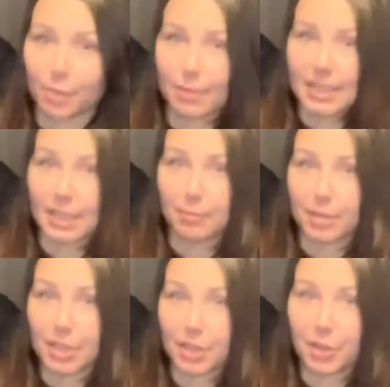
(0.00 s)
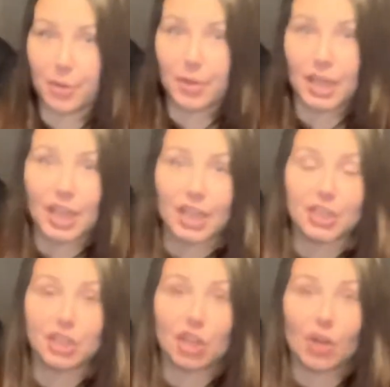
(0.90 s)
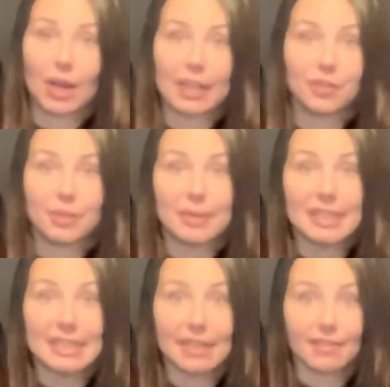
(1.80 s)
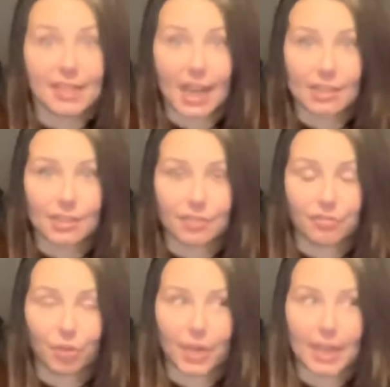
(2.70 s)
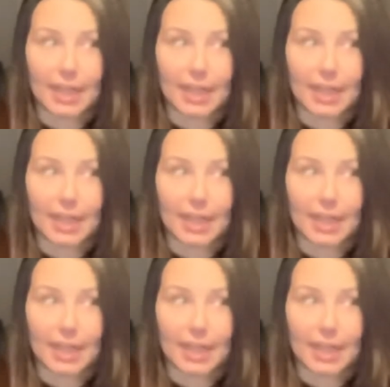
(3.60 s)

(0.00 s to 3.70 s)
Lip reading: basic pea coat. So I only paid $7 for it,